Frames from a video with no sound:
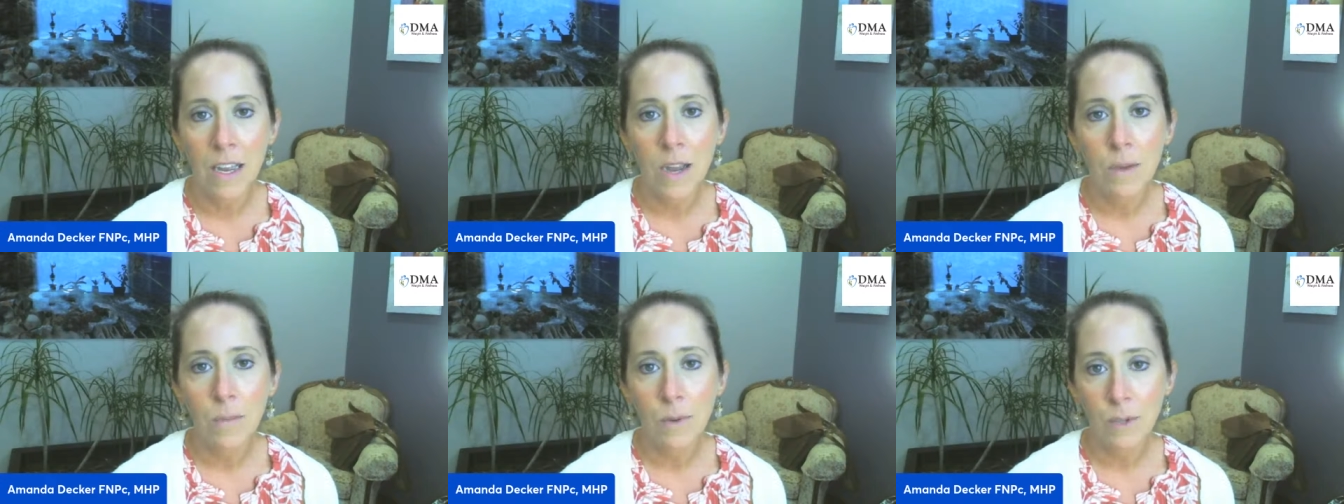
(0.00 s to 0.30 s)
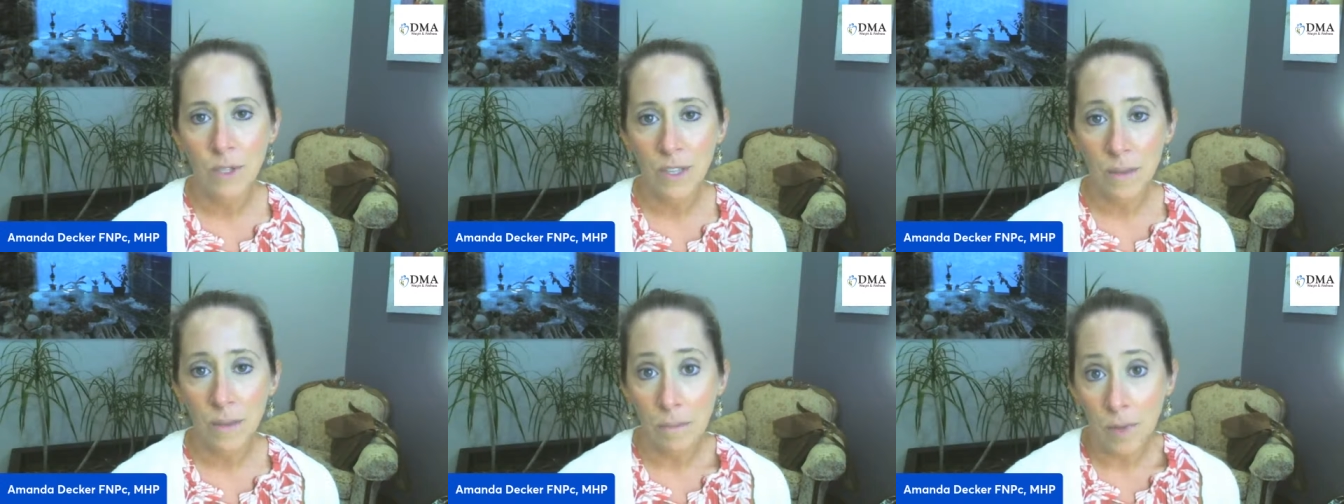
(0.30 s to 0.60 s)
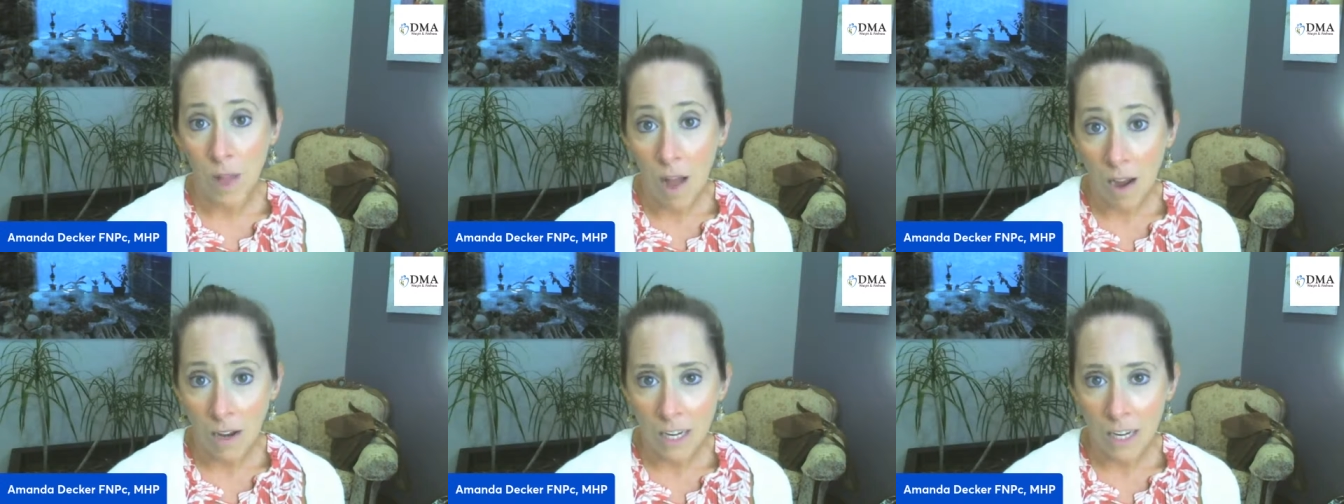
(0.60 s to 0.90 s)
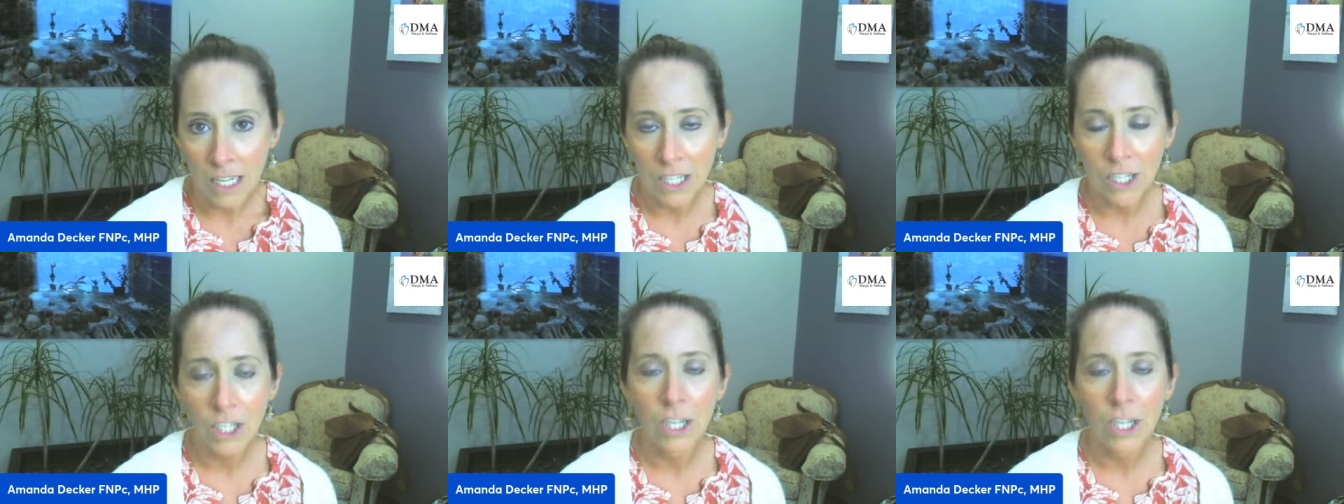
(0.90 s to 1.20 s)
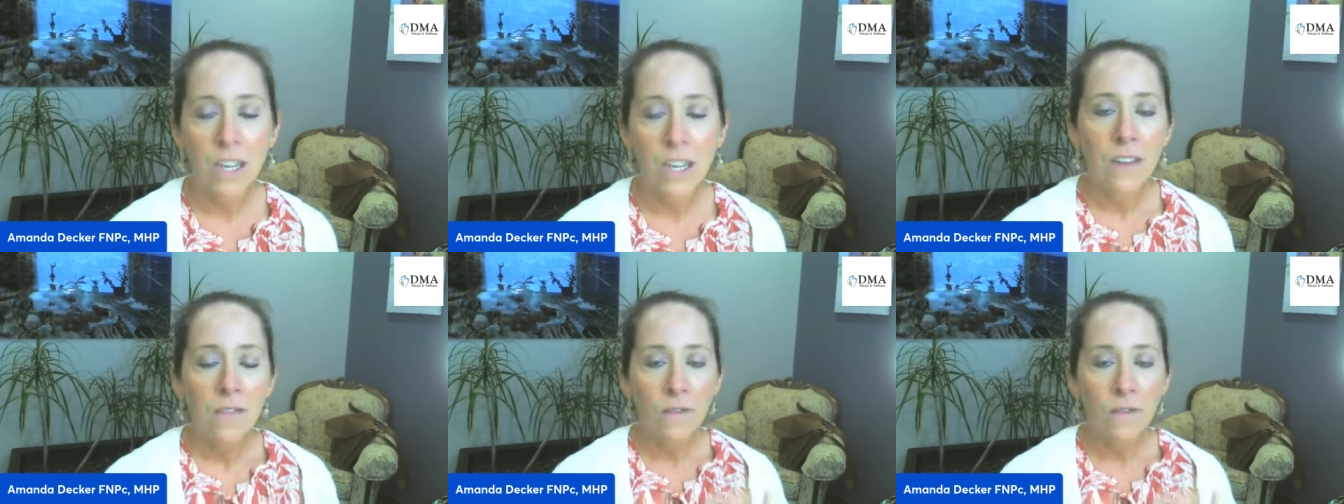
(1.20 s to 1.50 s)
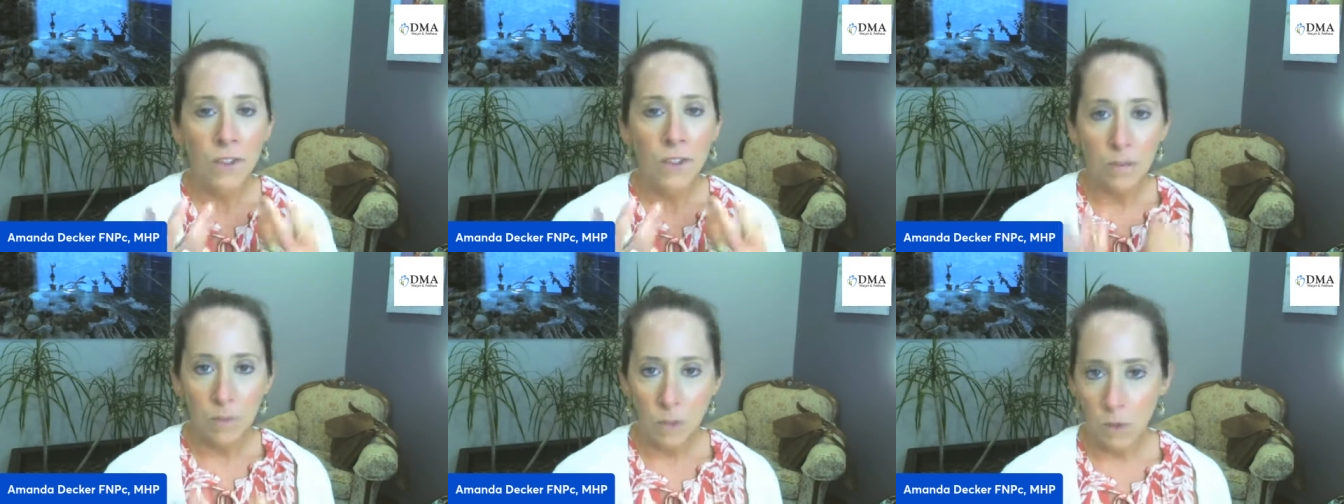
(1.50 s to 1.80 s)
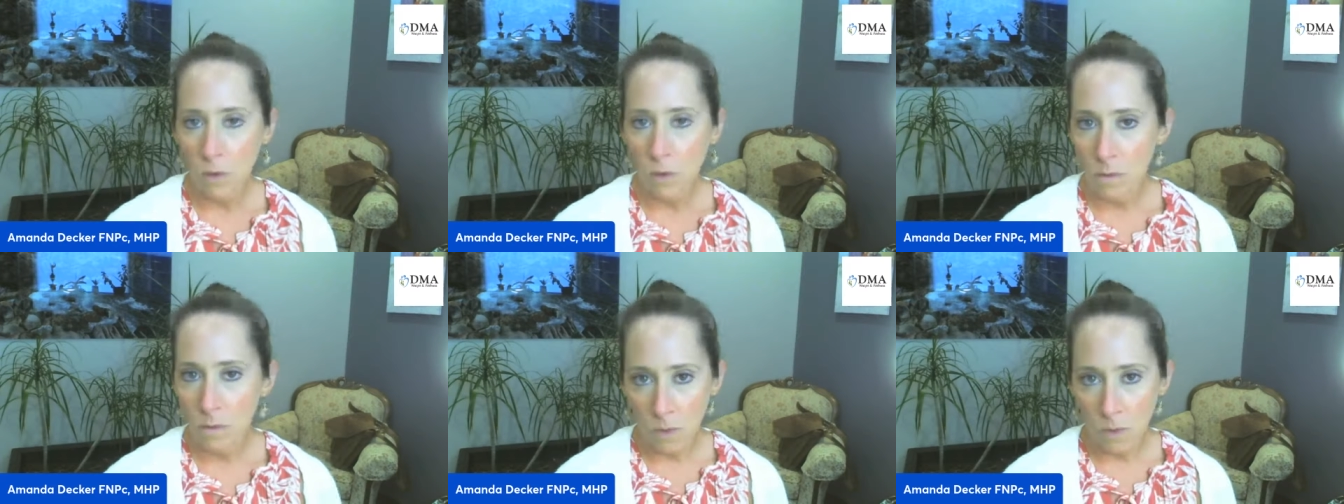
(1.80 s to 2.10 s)
blockage for them
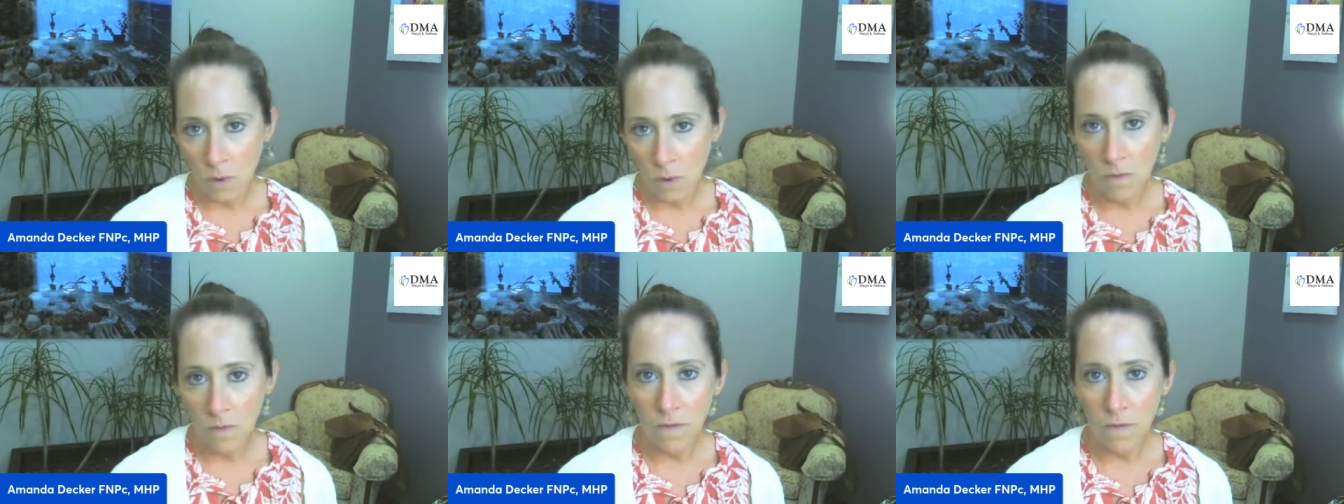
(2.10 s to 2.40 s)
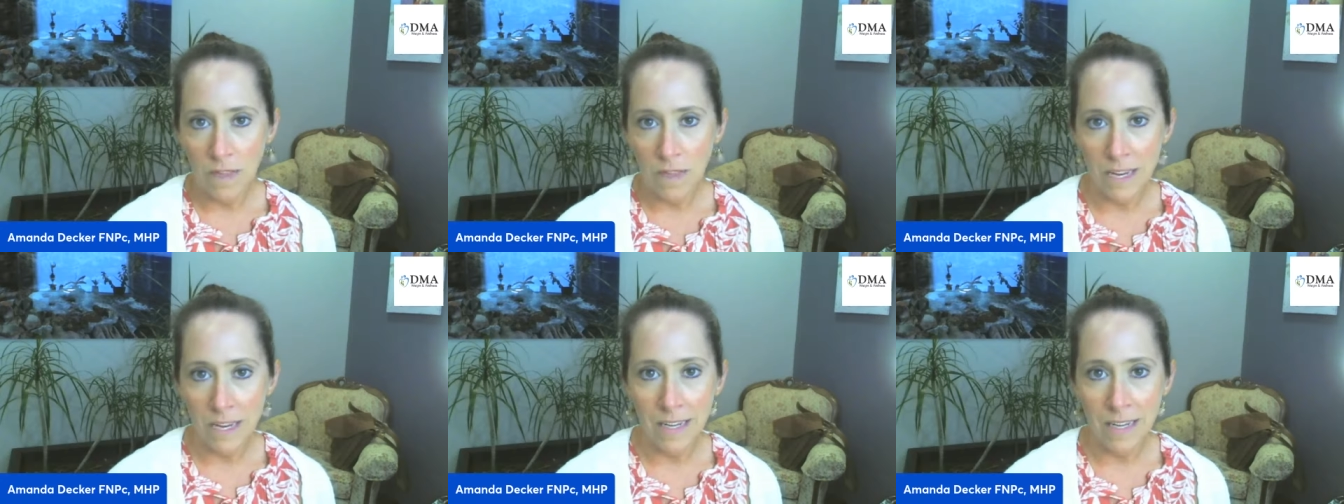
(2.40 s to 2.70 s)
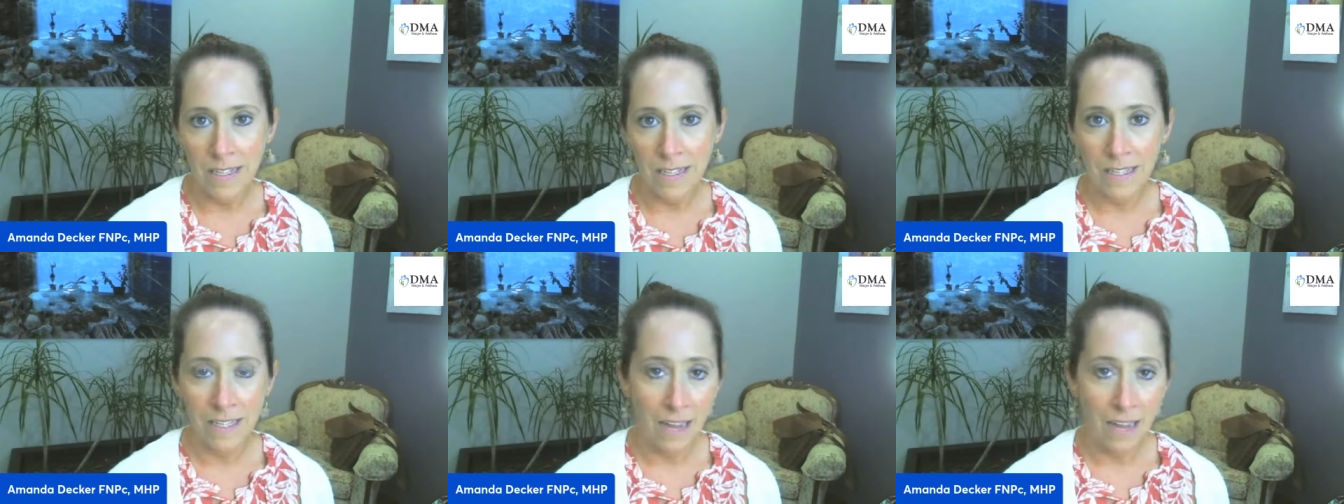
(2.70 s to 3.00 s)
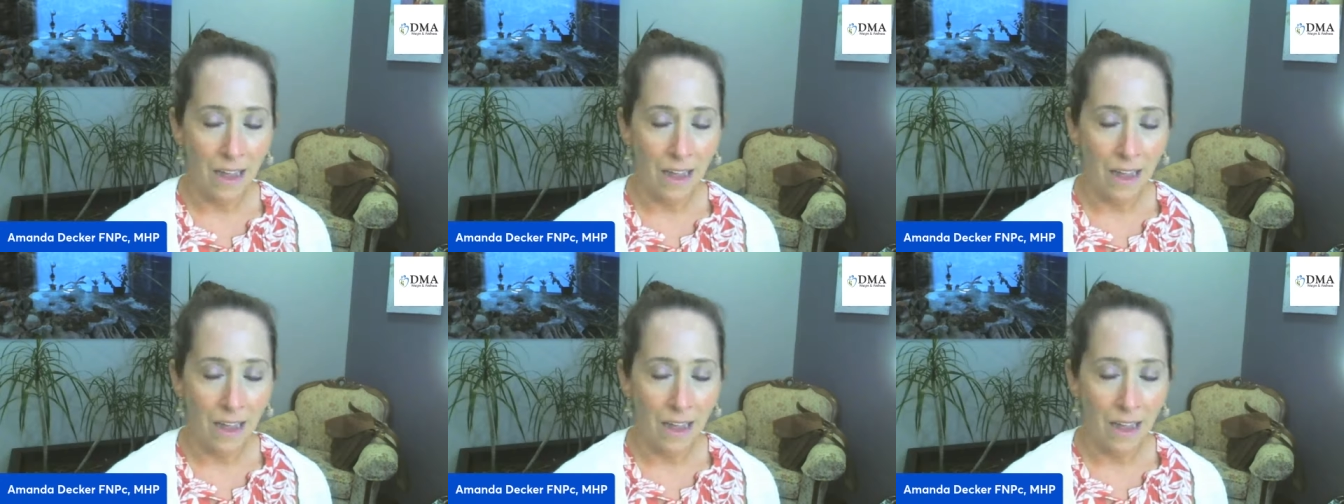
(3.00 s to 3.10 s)
to remove these